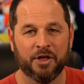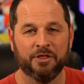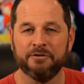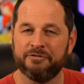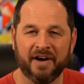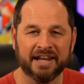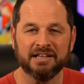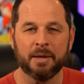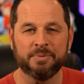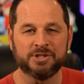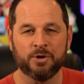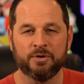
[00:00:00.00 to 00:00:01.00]
the final
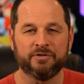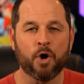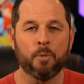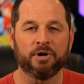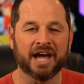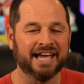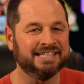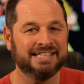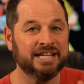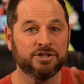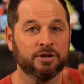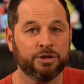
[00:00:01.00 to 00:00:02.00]
episode of Cobra Kai
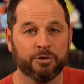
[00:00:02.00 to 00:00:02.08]
Season